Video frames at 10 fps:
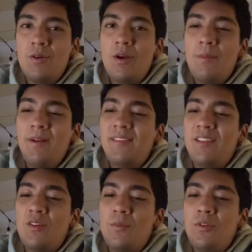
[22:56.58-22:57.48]
well everybody's
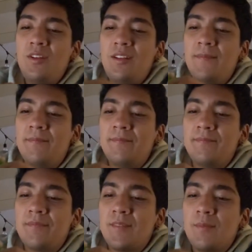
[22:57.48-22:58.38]
saying community
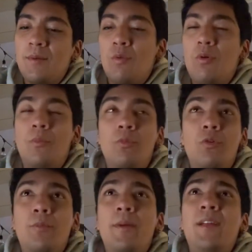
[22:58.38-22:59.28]
but will
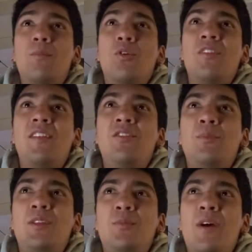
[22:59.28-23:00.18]
will make more sense
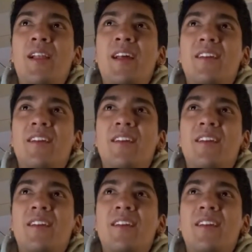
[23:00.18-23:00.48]
to me it's probably